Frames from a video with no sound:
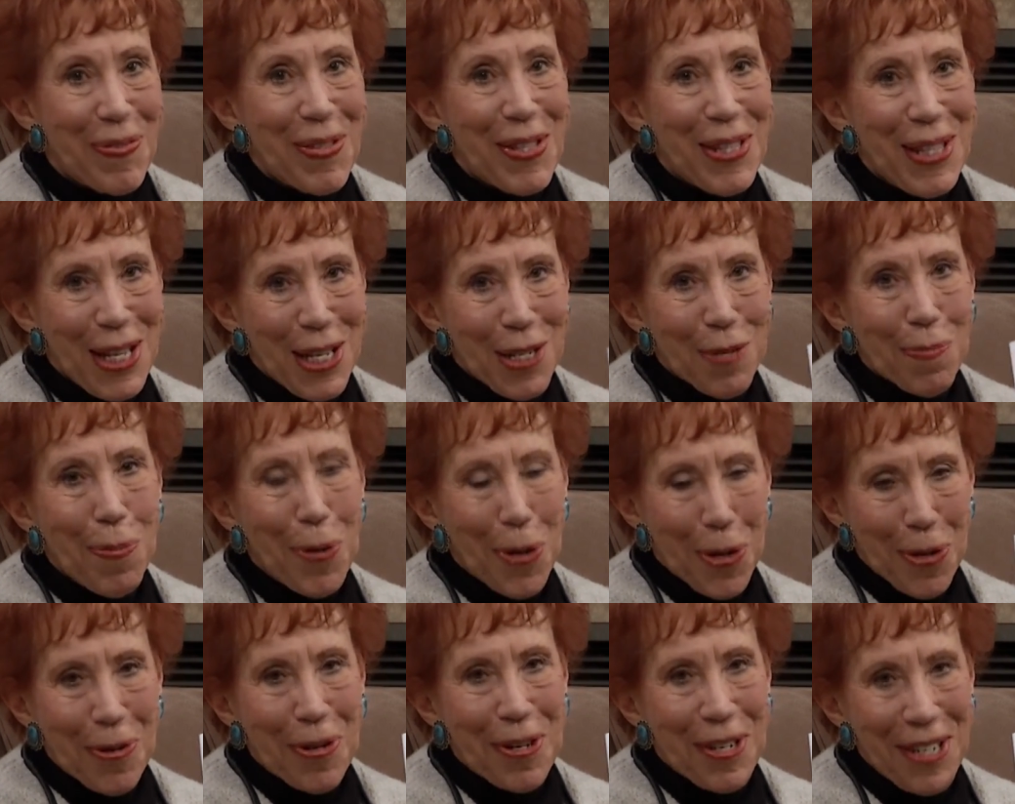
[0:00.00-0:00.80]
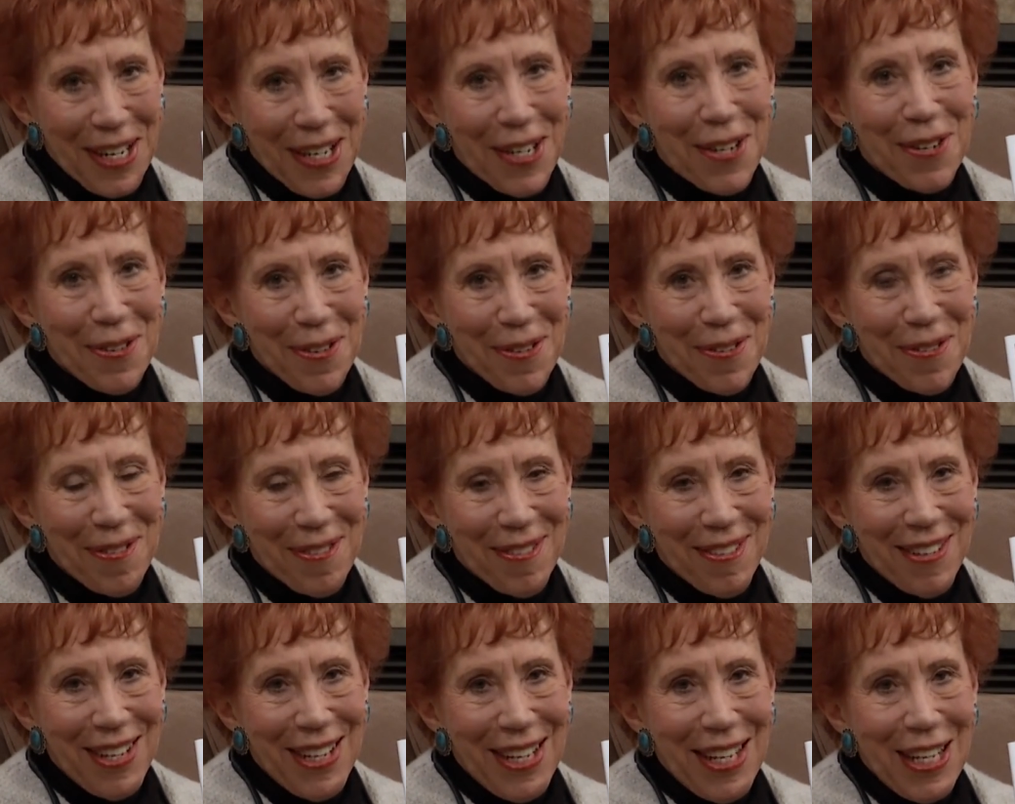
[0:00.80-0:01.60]
This book will tell you.
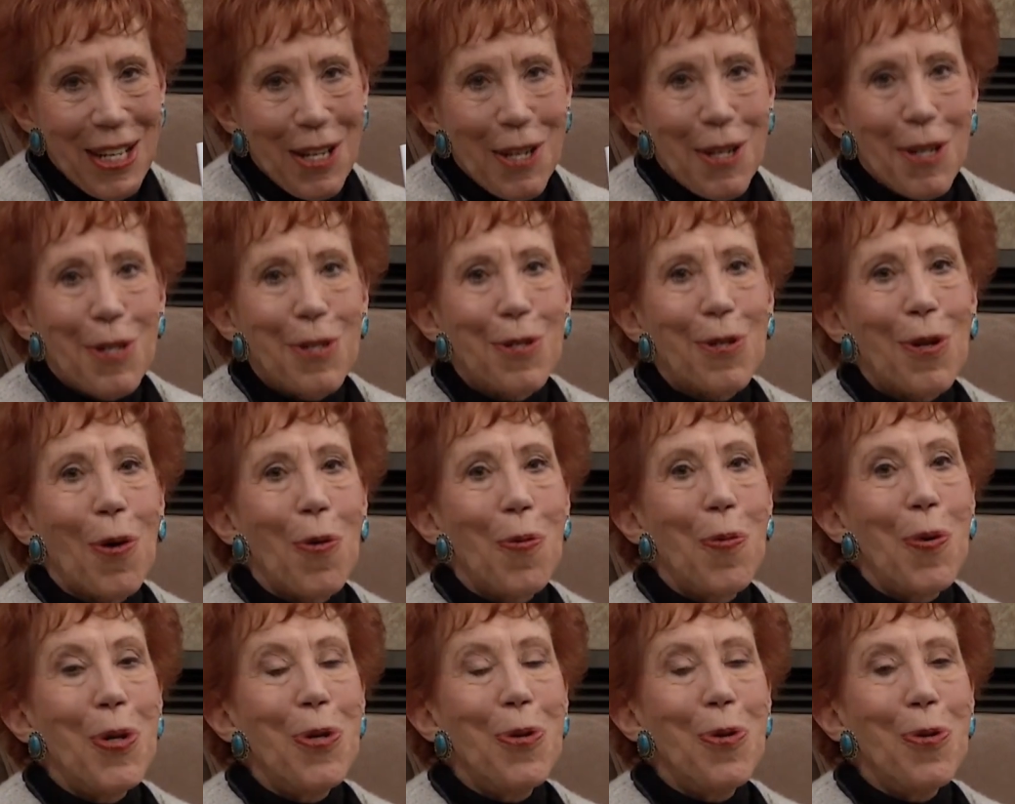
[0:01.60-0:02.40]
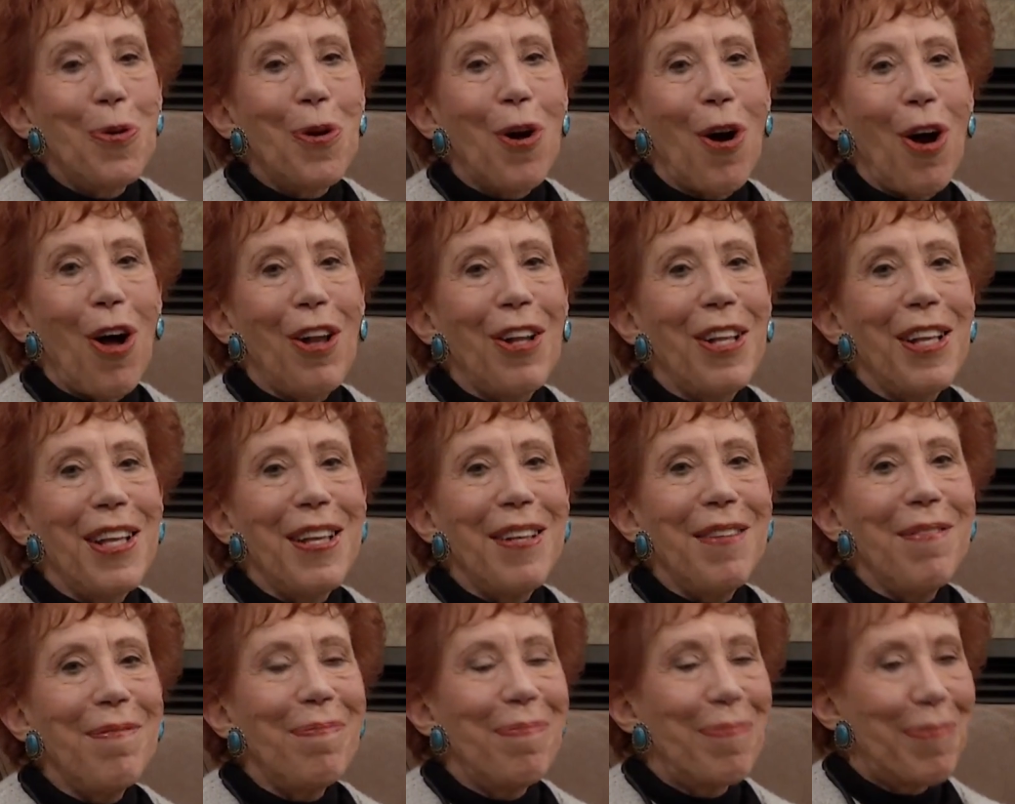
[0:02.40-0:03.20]
So when you call
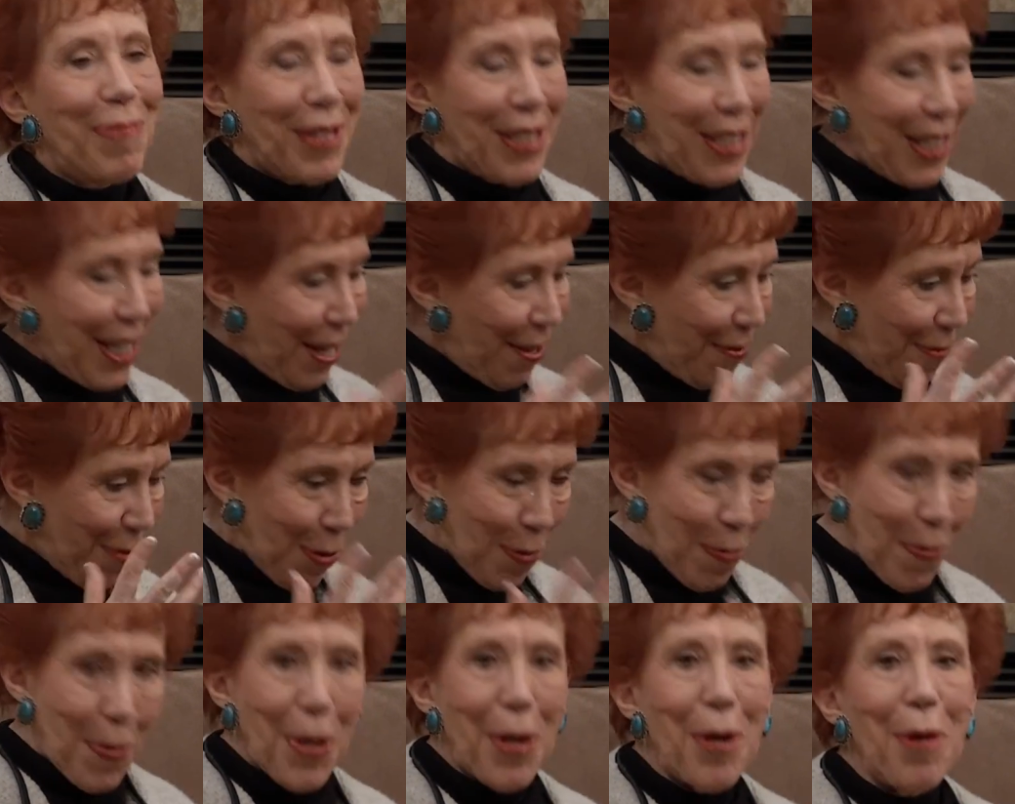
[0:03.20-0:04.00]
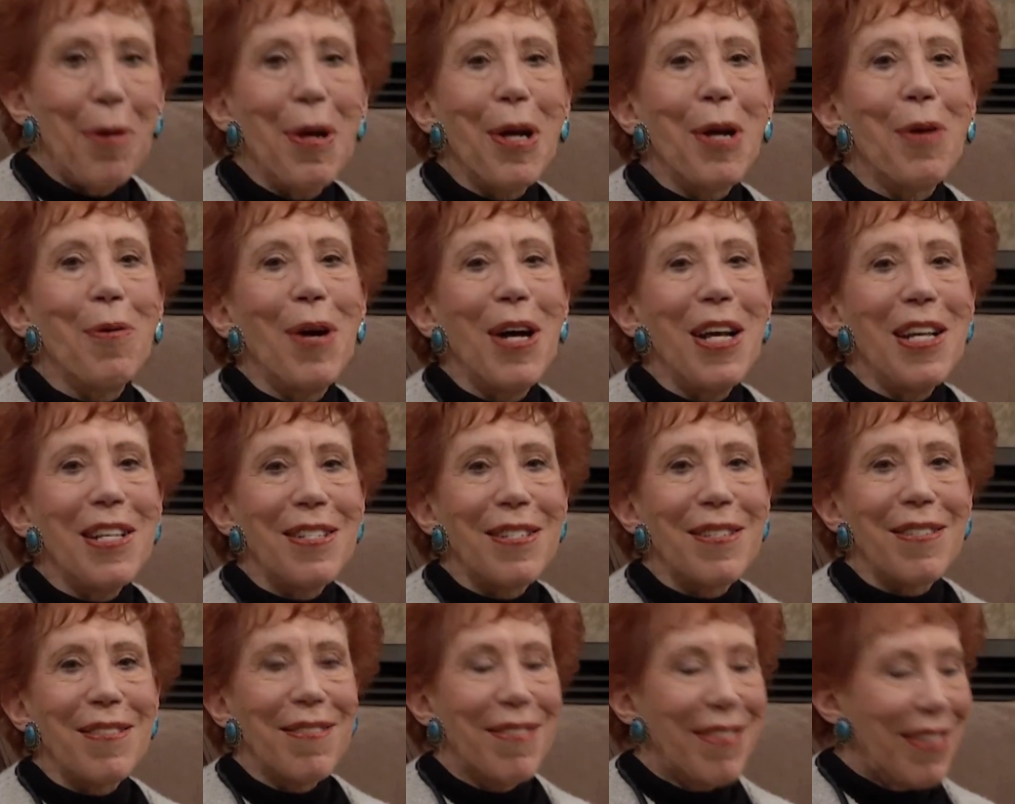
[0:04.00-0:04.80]
in, leave your prayer
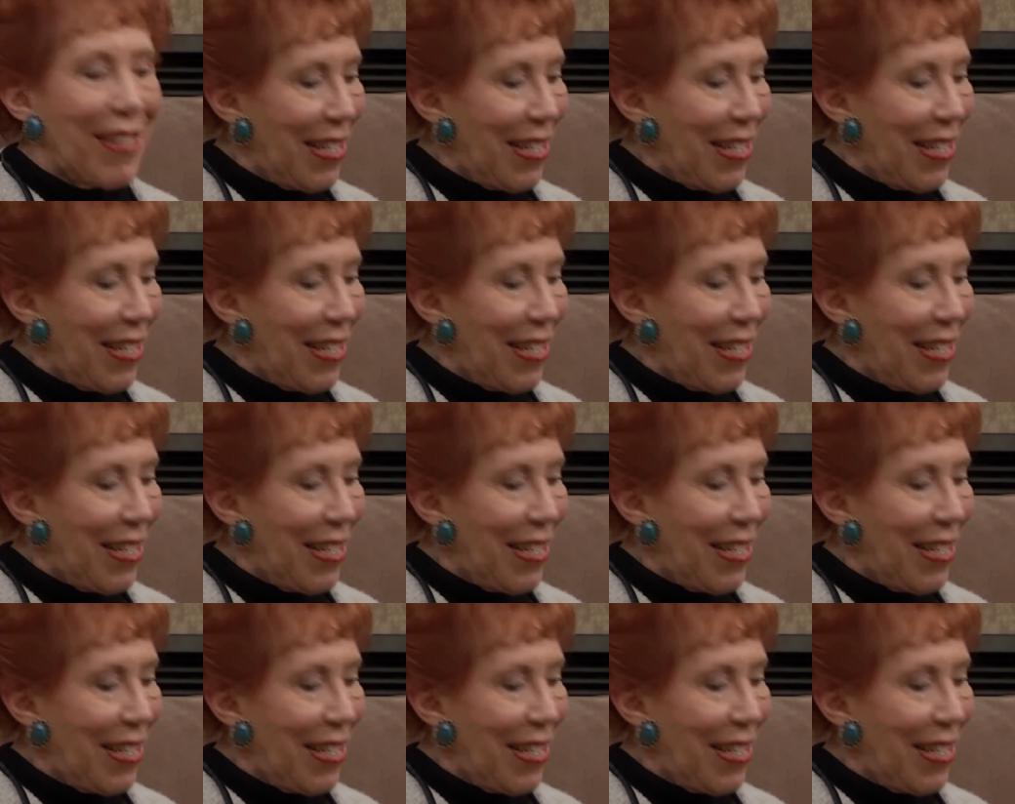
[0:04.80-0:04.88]
request,